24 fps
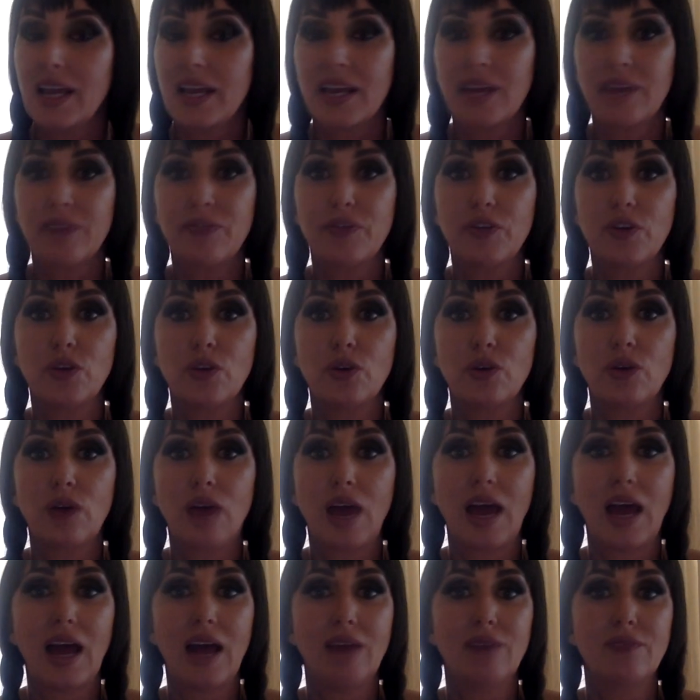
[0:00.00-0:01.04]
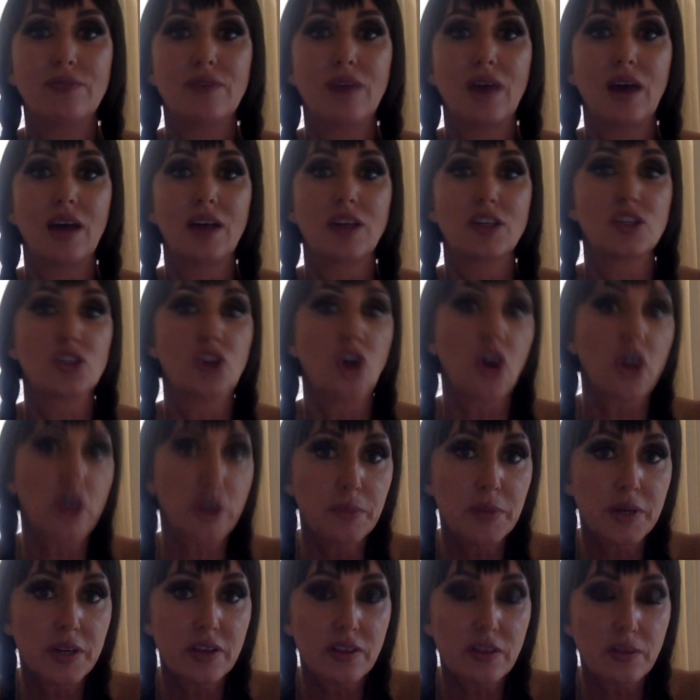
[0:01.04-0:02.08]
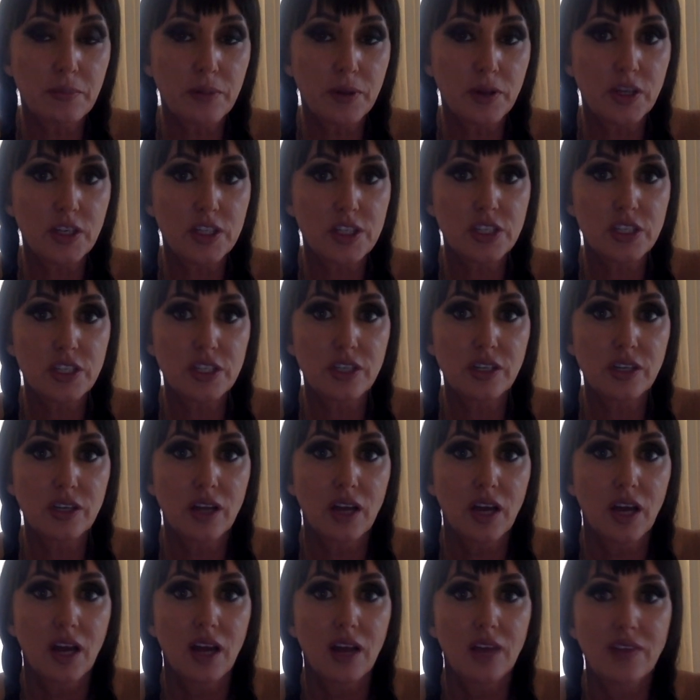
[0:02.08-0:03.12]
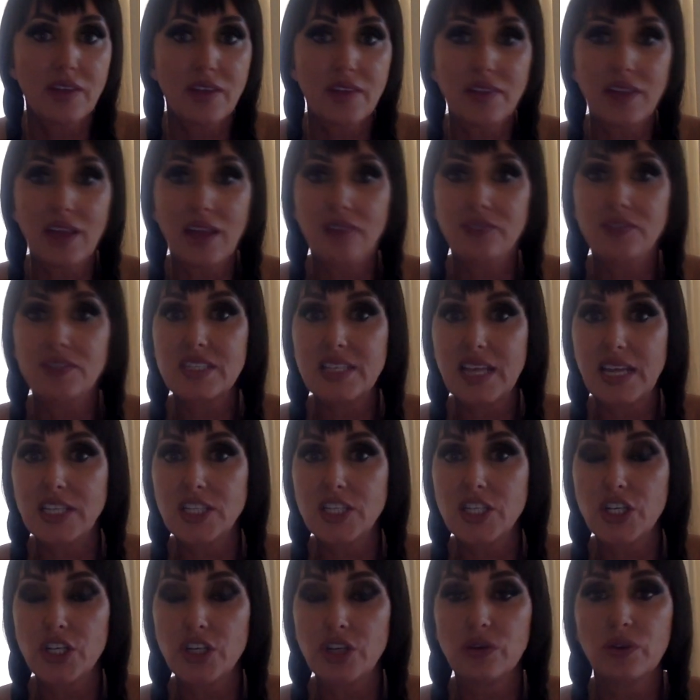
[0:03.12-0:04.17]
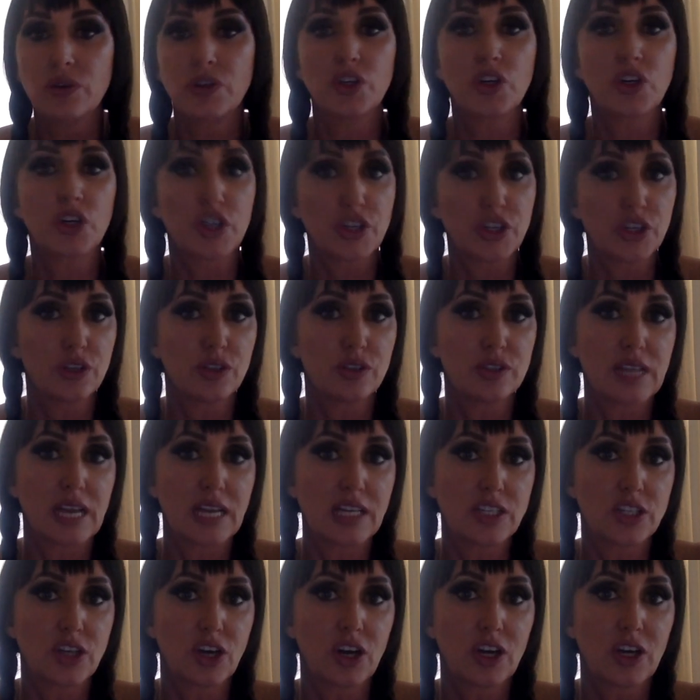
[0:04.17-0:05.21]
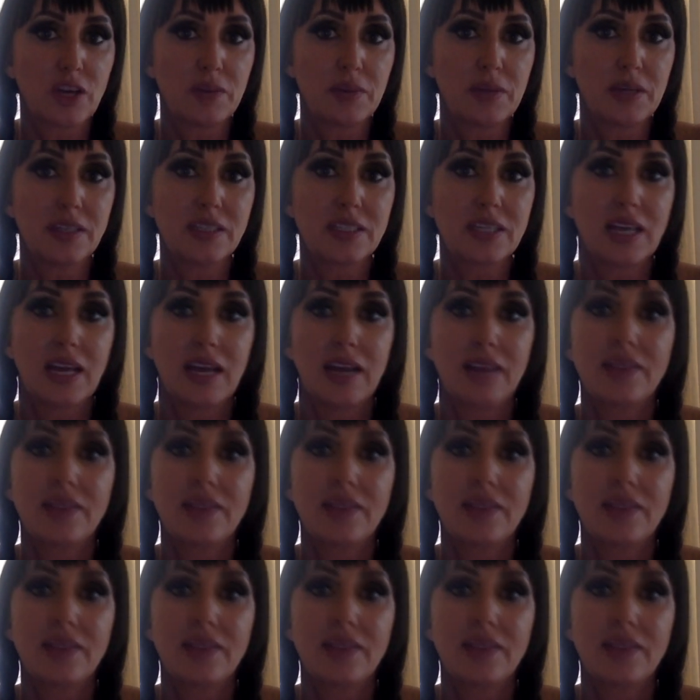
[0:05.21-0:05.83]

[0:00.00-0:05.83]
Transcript: If you have a document of the person that they've sent to you, you can use that document.